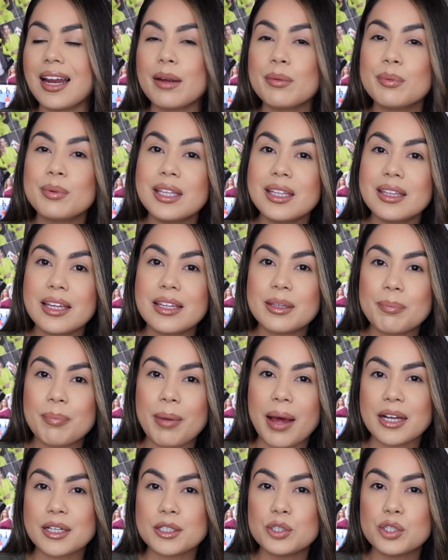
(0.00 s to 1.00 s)
I really like the
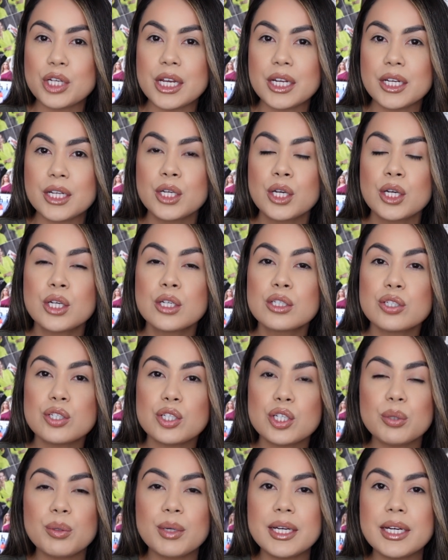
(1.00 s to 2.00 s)
packaging
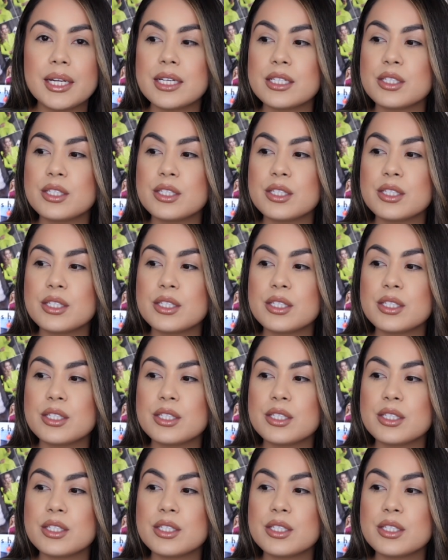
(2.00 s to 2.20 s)
to it.